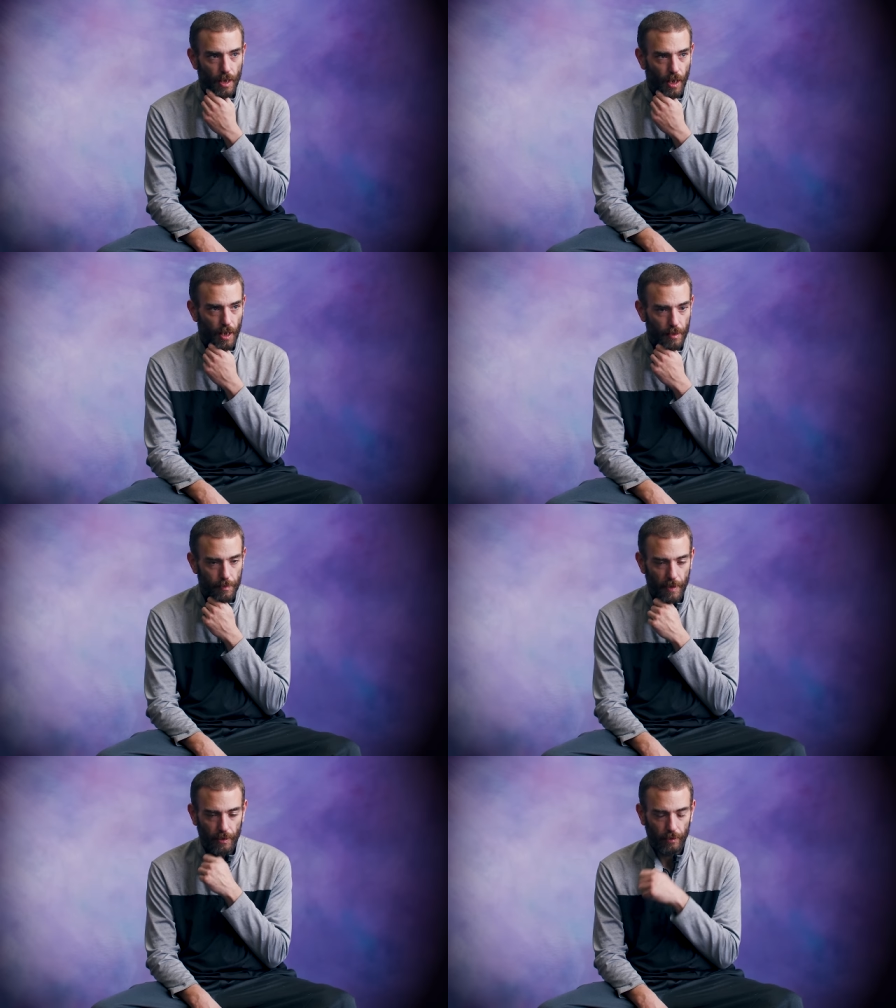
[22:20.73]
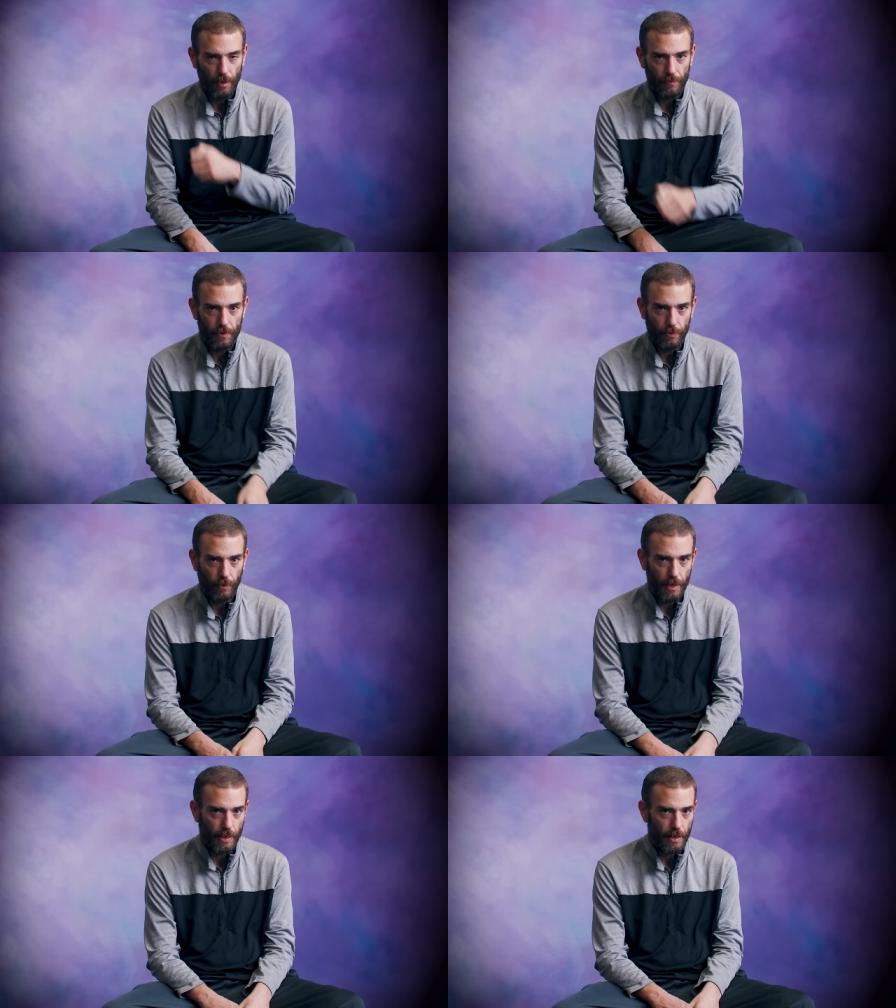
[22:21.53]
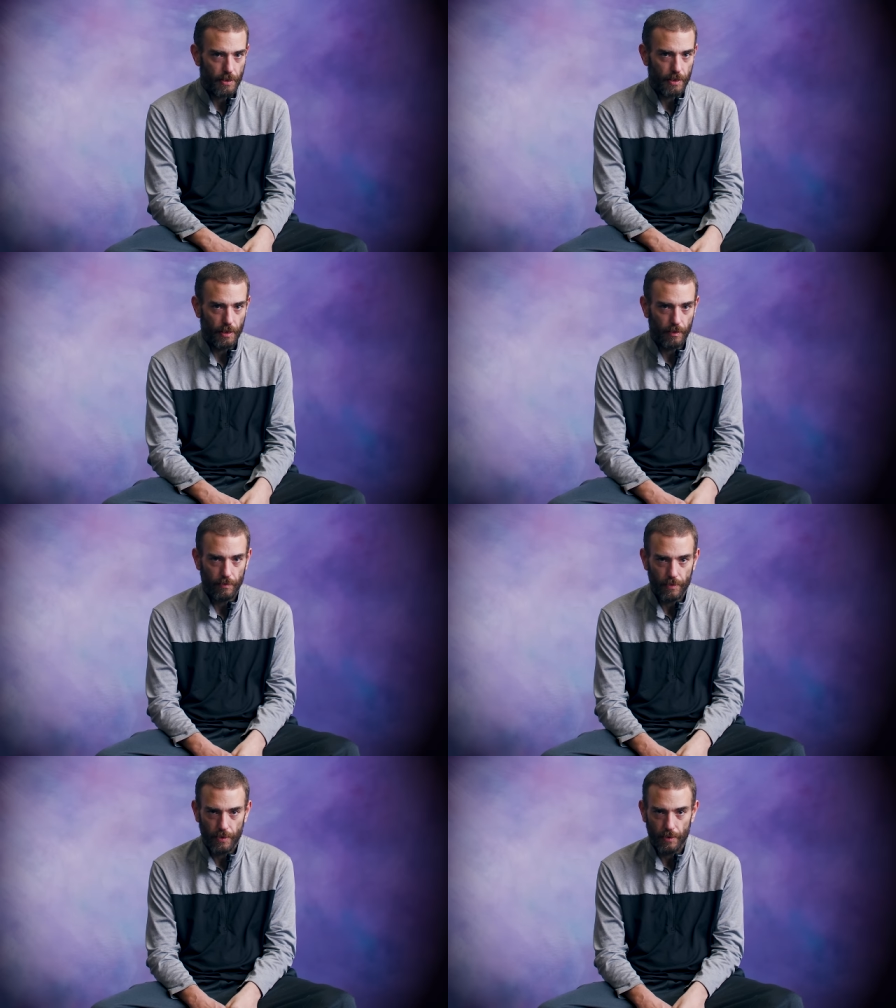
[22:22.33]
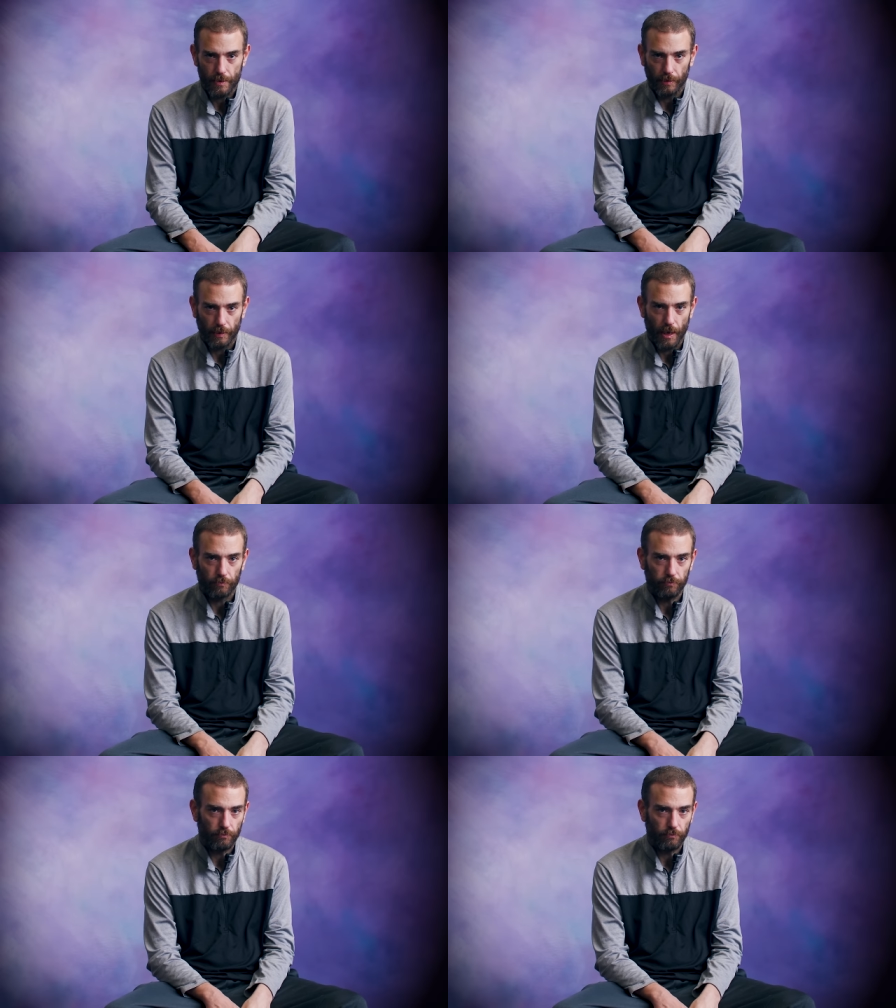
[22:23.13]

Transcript: uh, the middle of 2019 until now.